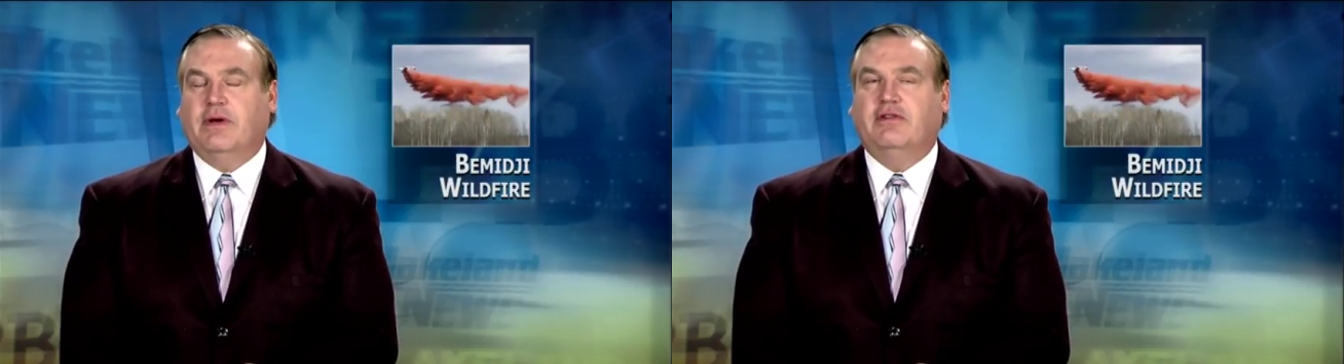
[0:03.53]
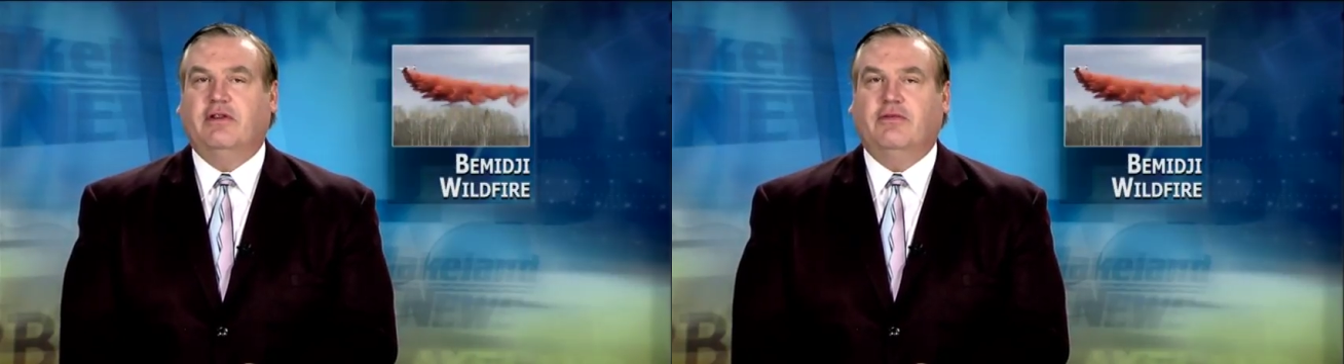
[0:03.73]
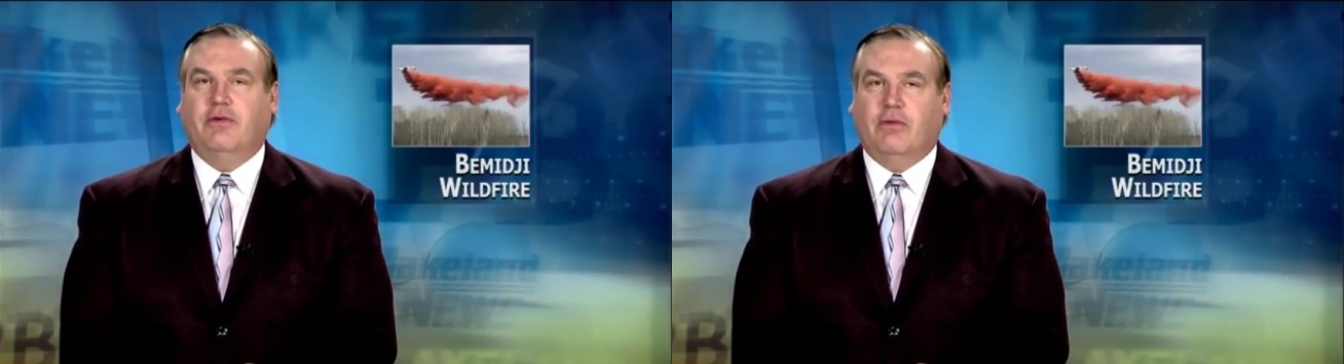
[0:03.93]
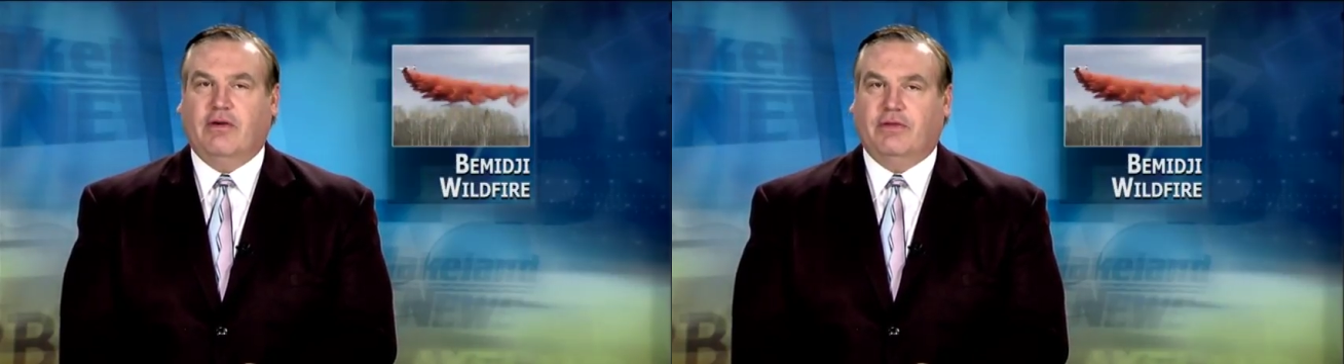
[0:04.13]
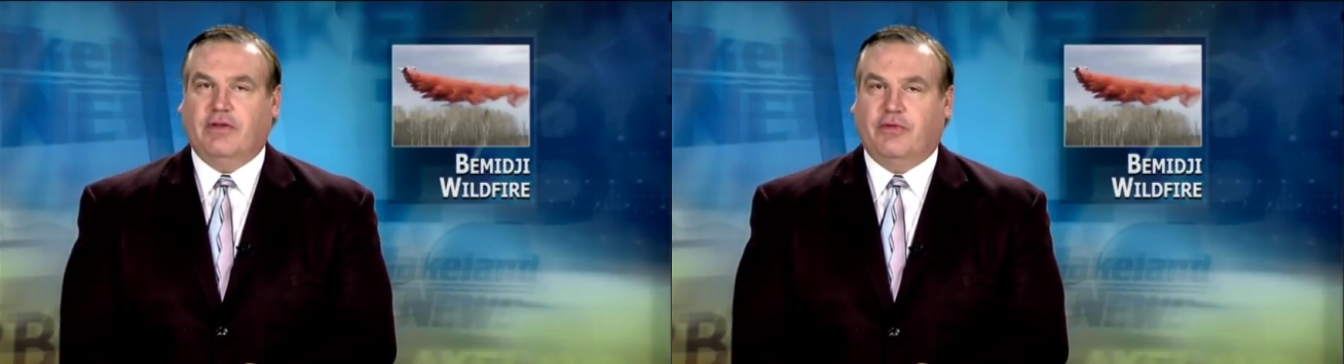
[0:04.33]
busy for
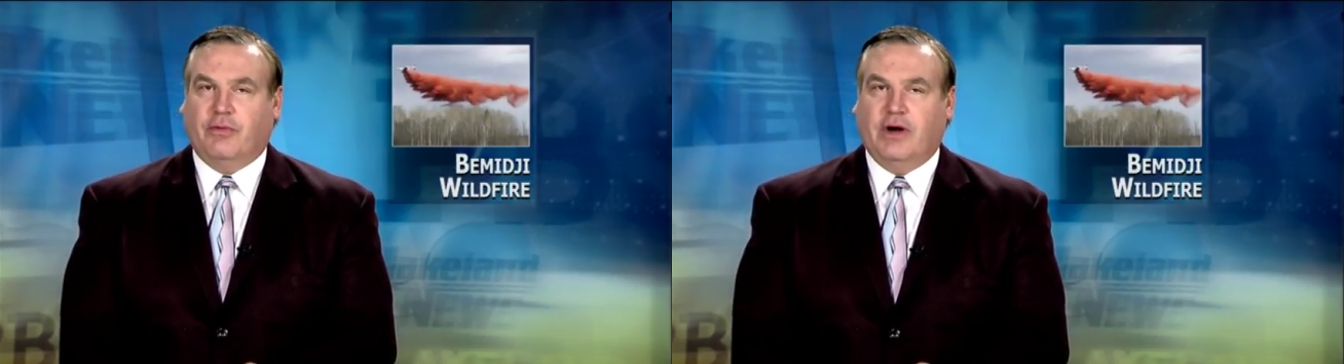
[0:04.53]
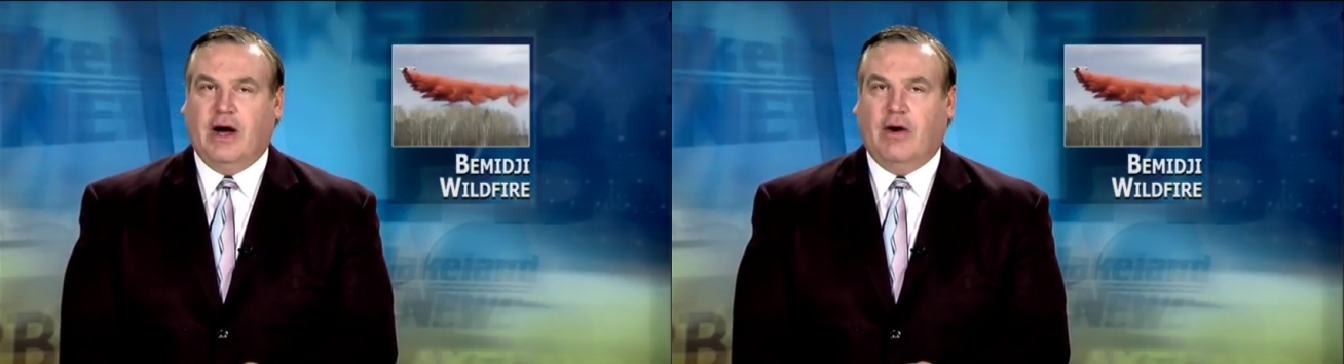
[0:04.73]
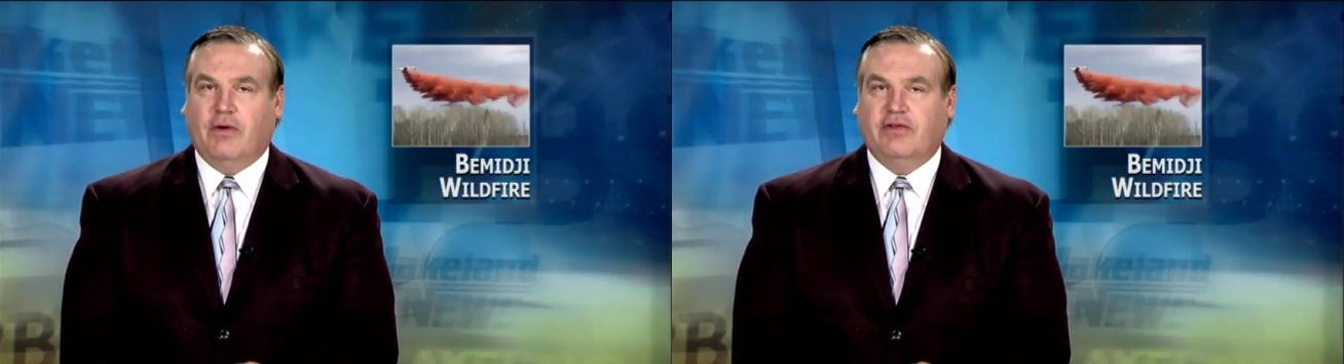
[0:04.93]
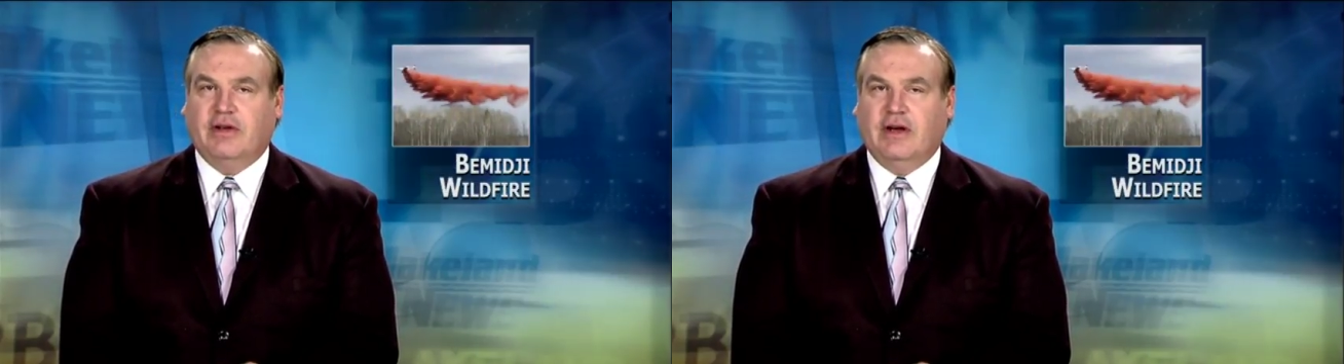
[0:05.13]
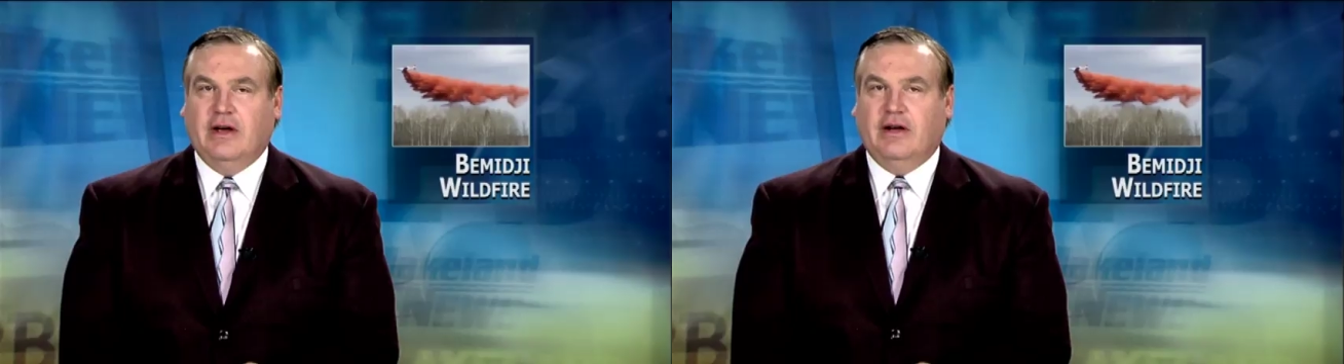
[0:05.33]
roughly three hours.